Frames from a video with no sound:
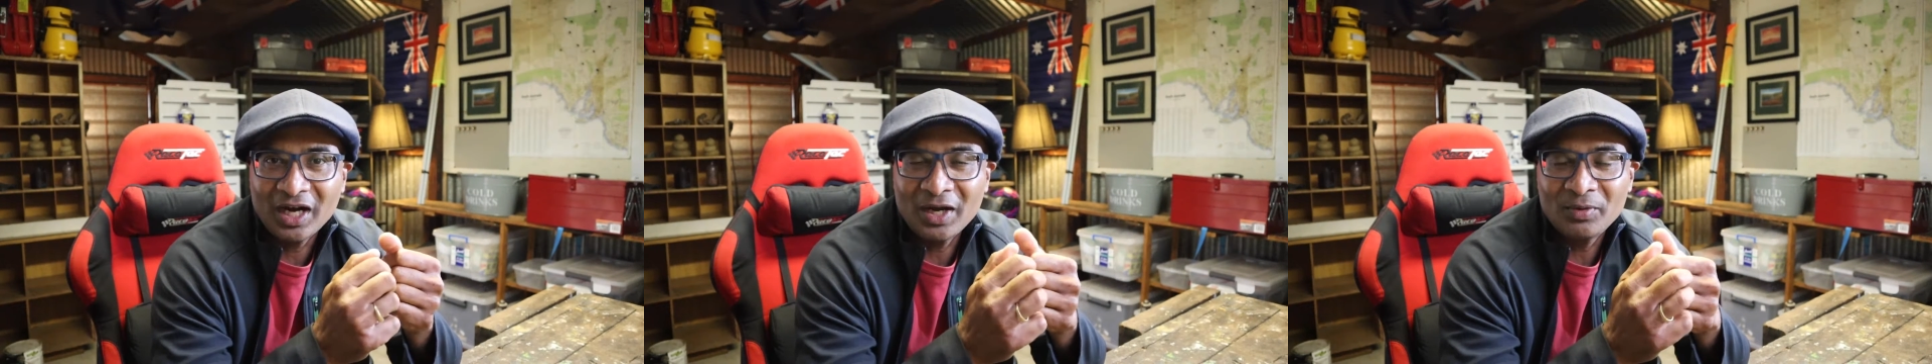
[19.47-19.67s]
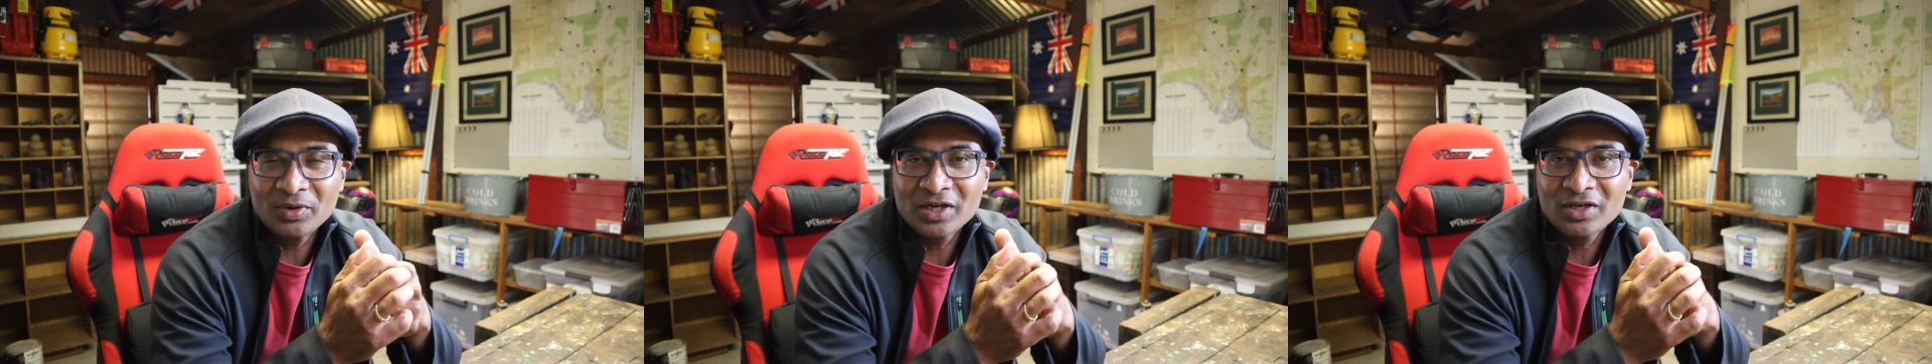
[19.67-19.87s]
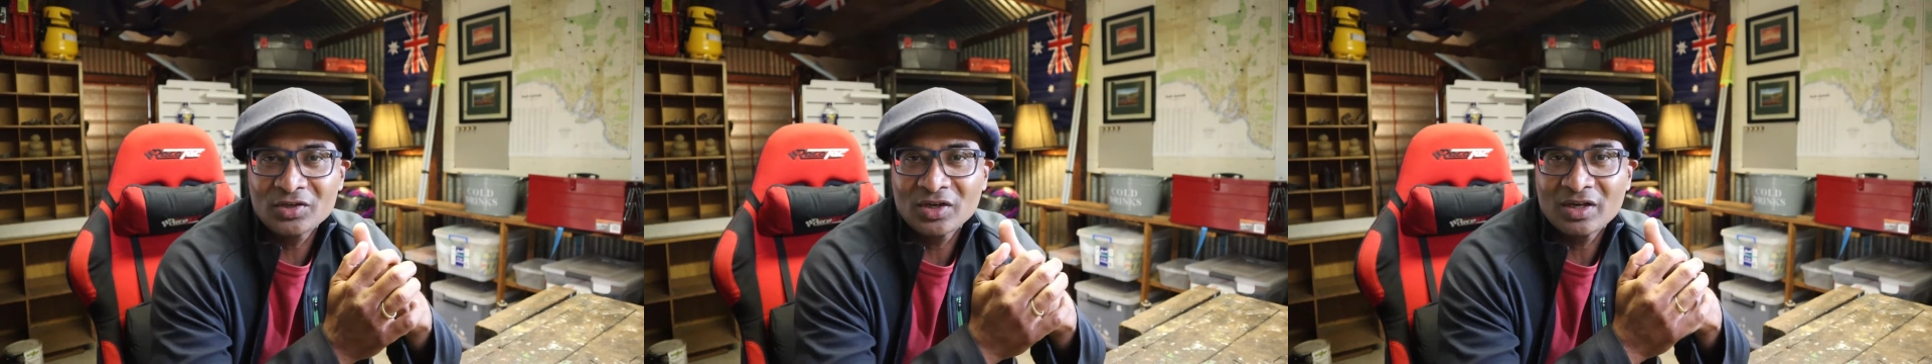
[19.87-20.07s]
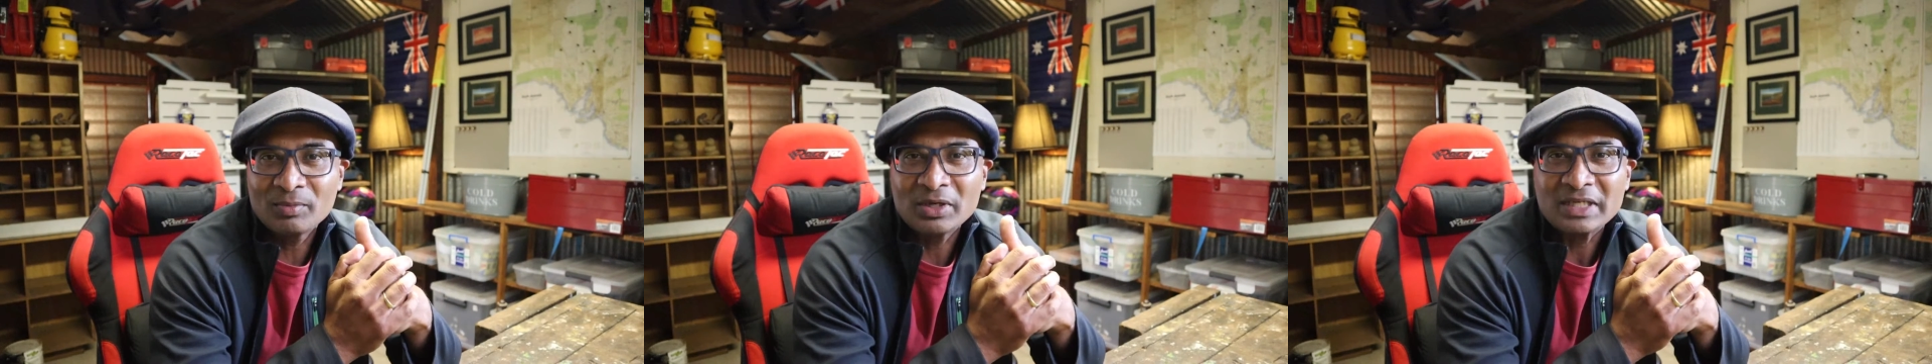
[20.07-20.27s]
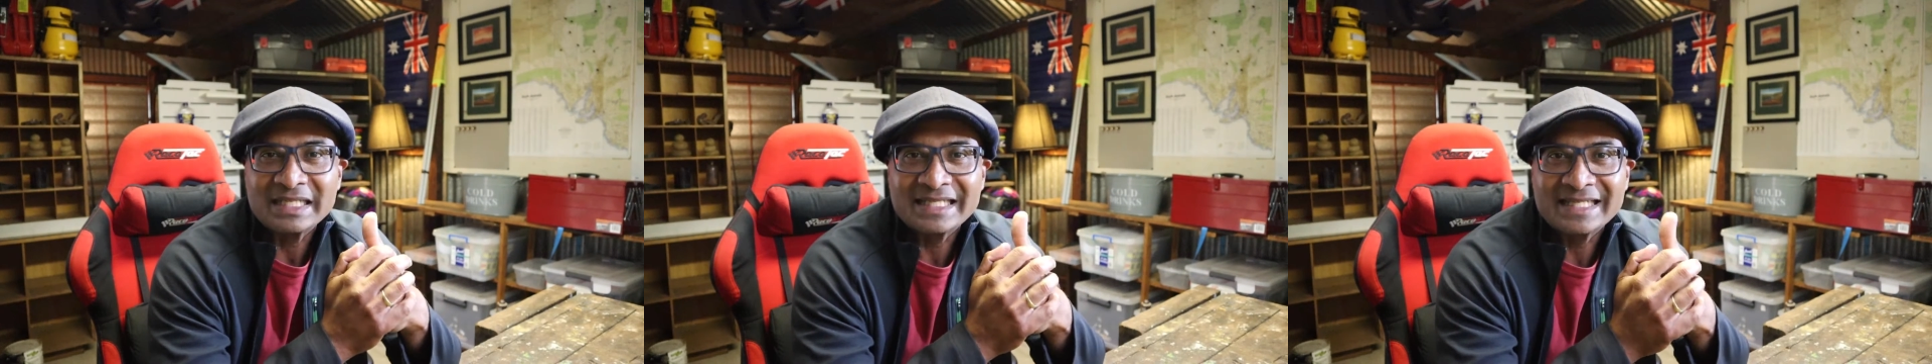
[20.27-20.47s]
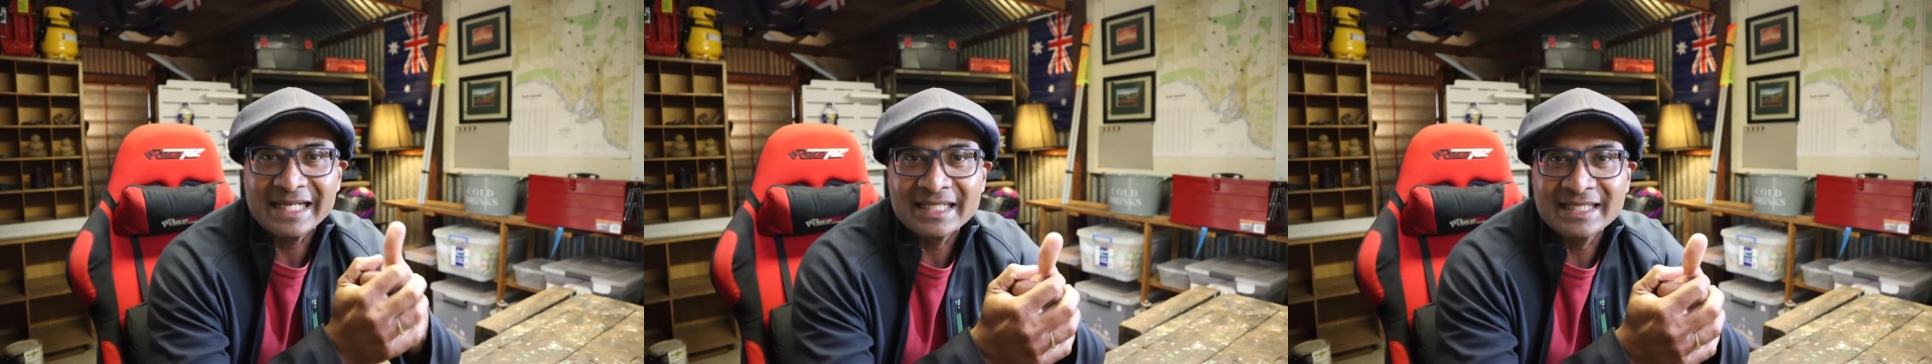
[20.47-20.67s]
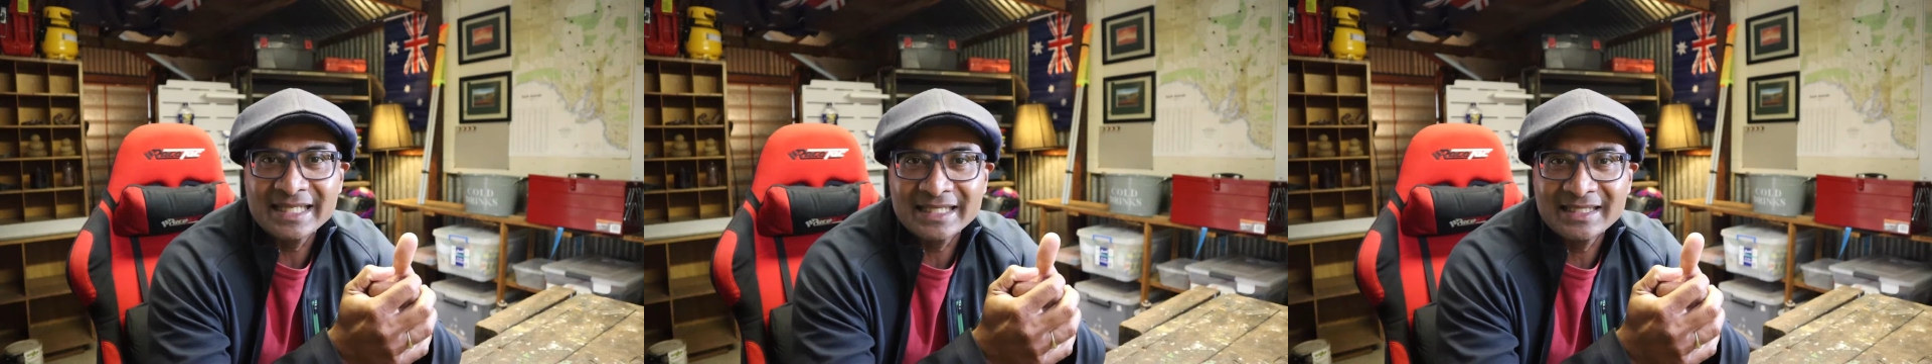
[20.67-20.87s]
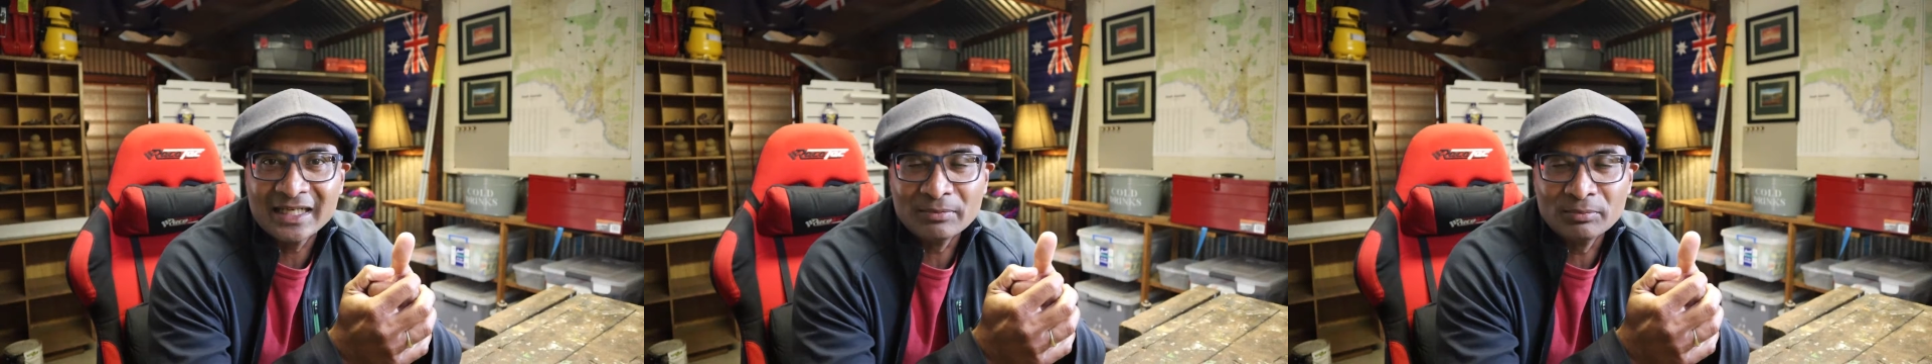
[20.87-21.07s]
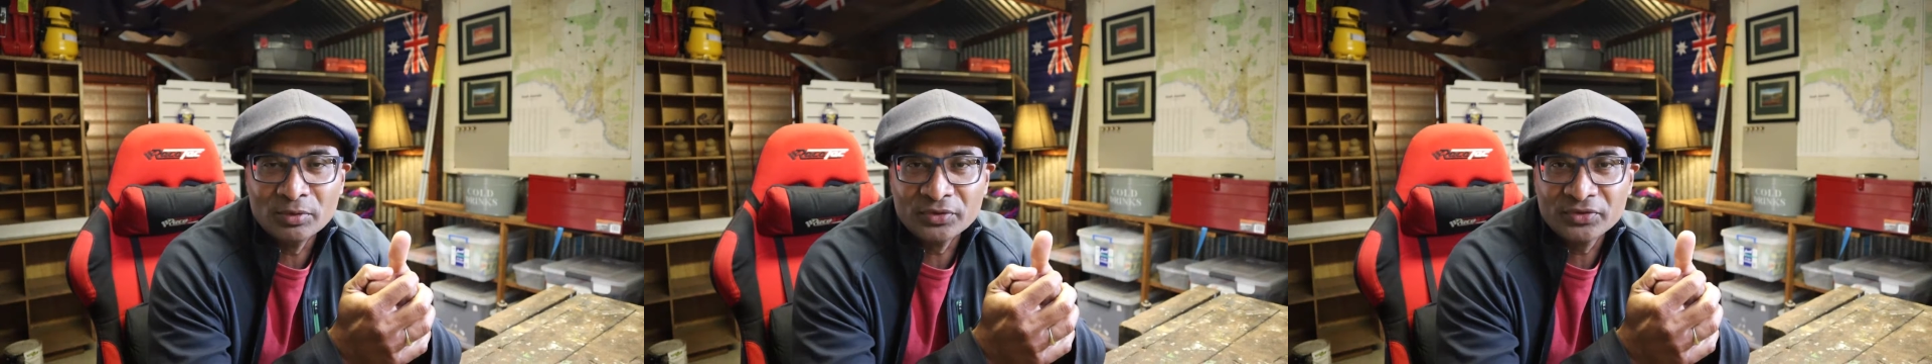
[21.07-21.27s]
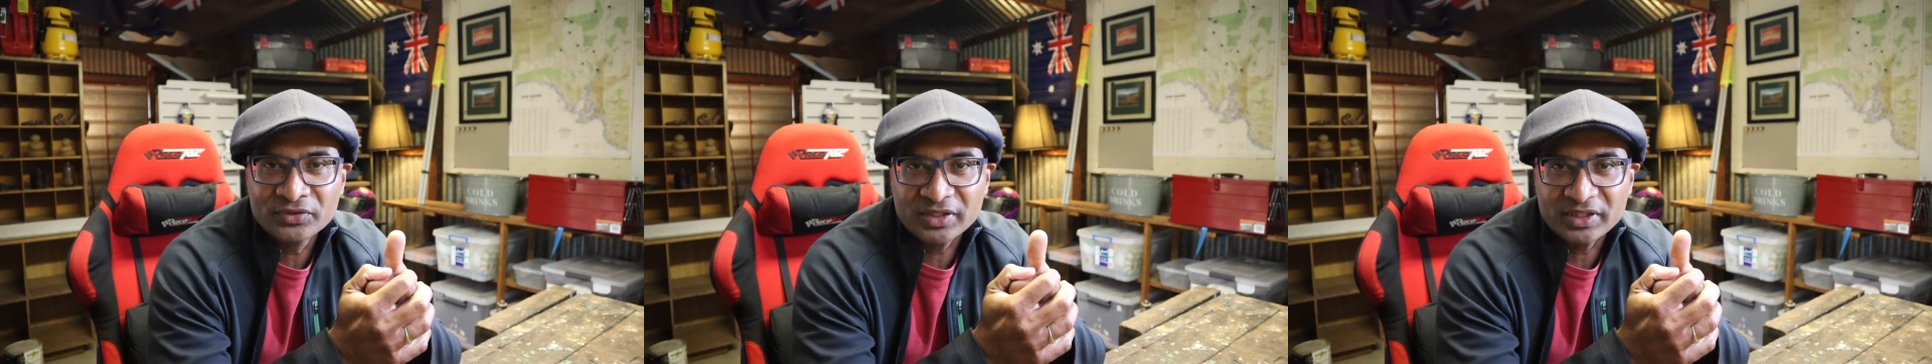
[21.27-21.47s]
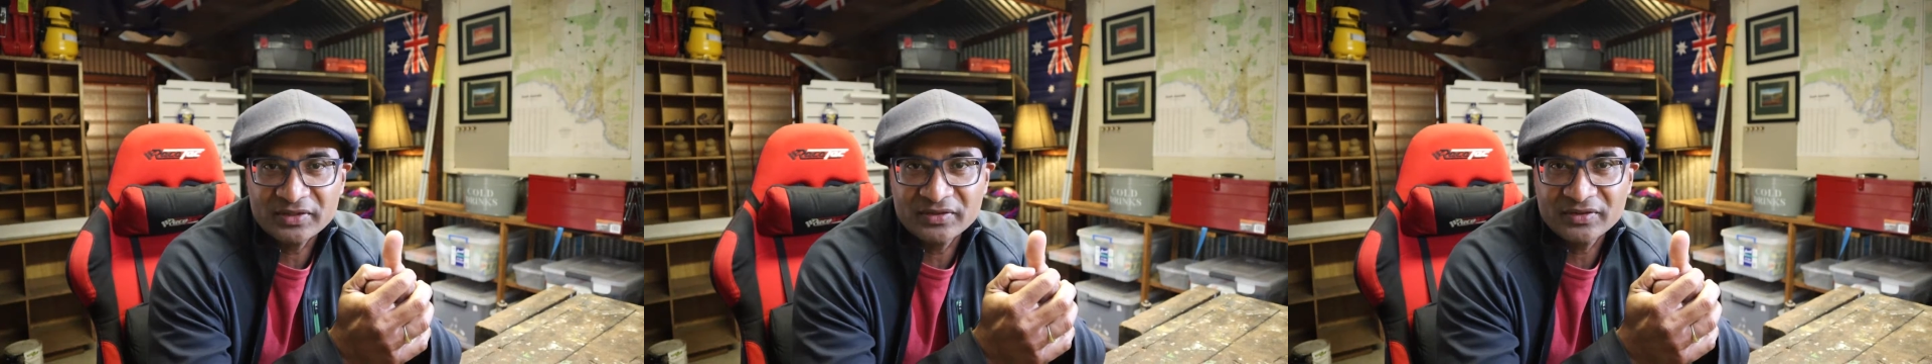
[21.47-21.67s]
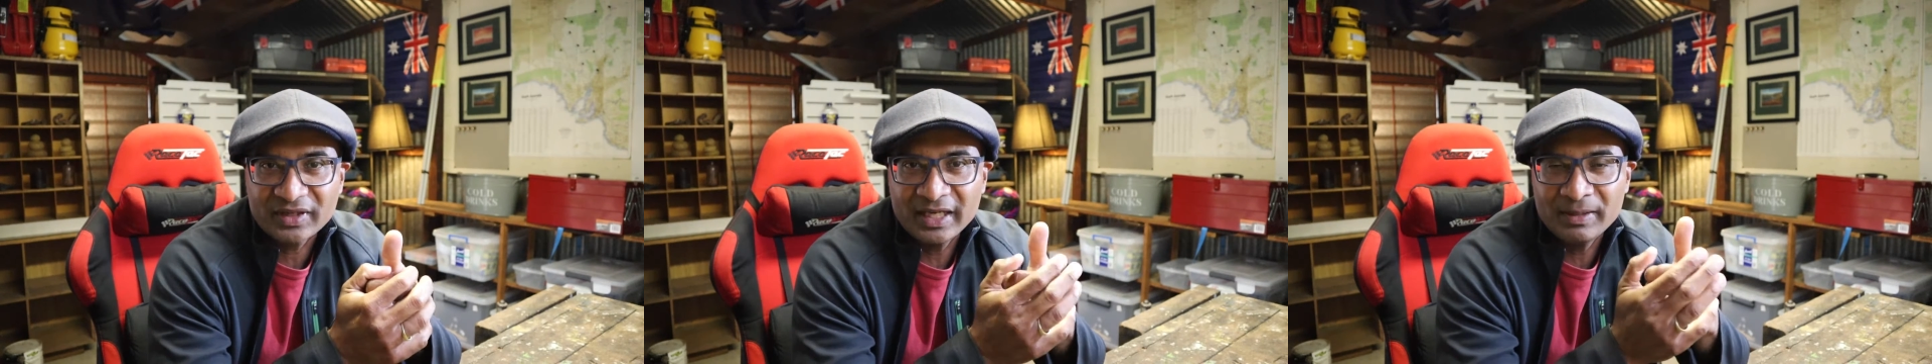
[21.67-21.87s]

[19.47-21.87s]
I wanted to talk about cell signal boosters.